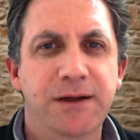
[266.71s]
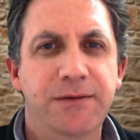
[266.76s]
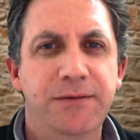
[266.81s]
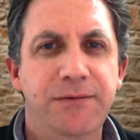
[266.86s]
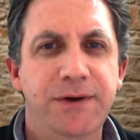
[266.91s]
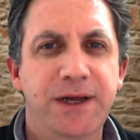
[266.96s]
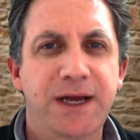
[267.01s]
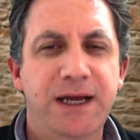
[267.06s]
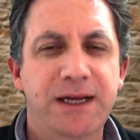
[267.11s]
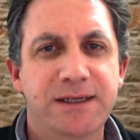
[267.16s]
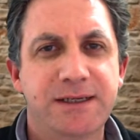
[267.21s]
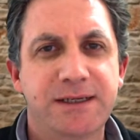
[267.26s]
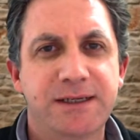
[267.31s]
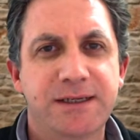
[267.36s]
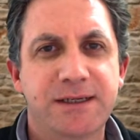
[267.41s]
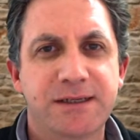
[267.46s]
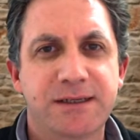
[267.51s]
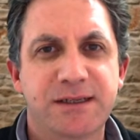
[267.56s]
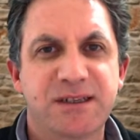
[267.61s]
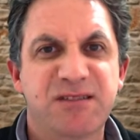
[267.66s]
The reality
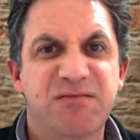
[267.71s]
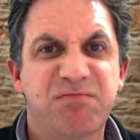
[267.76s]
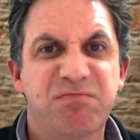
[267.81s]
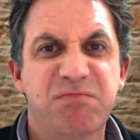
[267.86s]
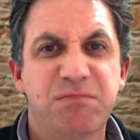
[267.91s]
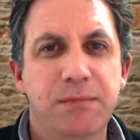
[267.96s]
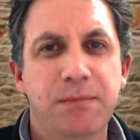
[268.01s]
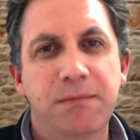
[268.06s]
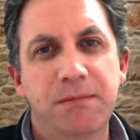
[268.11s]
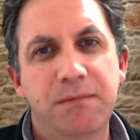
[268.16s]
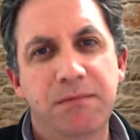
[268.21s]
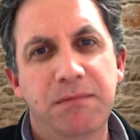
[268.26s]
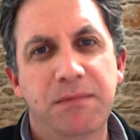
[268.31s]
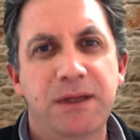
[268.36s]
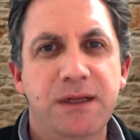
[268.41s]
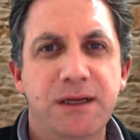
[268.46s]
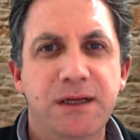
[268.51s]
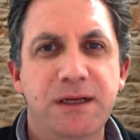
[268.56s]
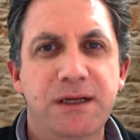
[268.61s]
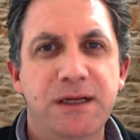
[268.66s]
is, is
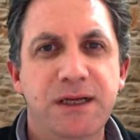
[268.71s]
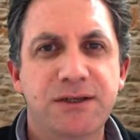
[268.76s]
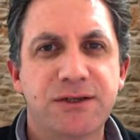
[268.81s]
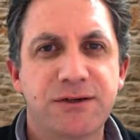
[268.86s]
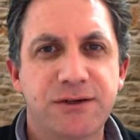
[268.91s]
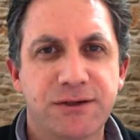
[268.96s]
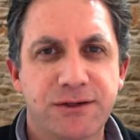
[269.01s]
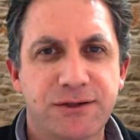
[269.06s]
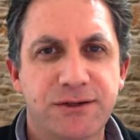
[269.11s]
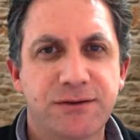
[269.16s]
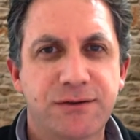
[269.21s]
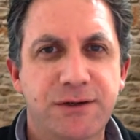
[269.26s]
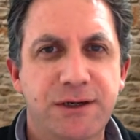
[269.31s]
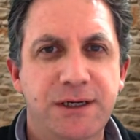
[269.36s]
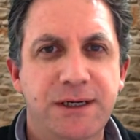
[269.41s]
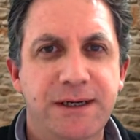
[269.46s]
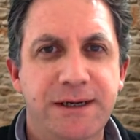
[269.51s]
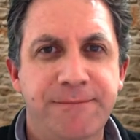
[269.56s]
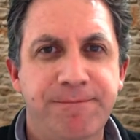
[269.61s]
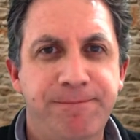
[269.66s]
it's not so
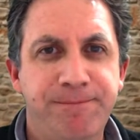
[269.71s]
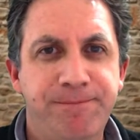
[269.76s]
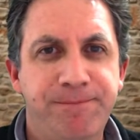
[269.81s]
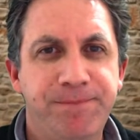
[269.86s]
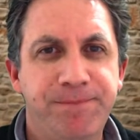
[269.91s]
clear.